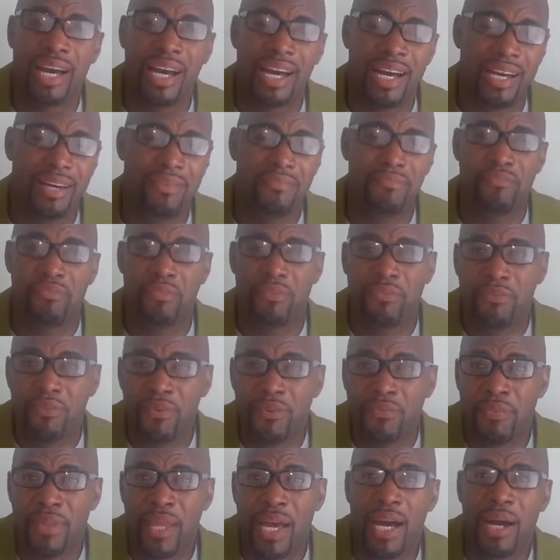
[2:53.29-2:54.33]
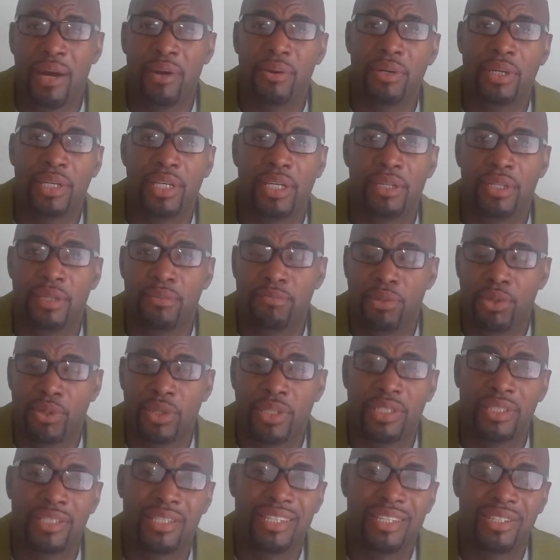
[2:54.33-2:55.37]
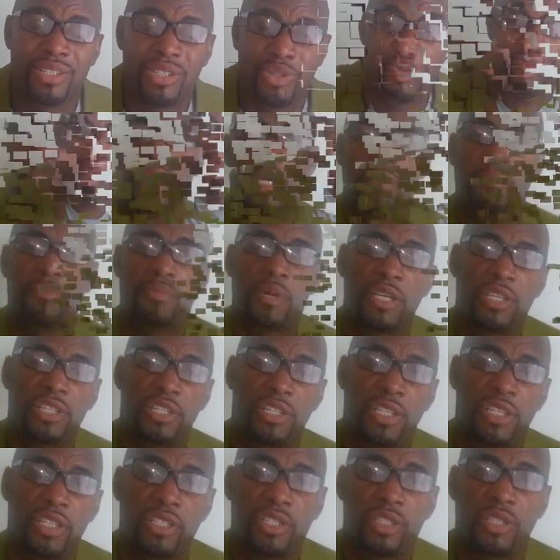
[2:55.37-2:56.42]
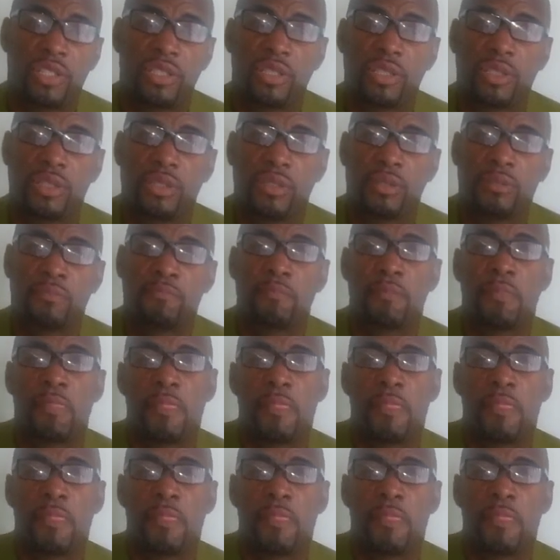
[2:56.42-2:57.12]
Uh, for now, it, the book is an interesting. mission is to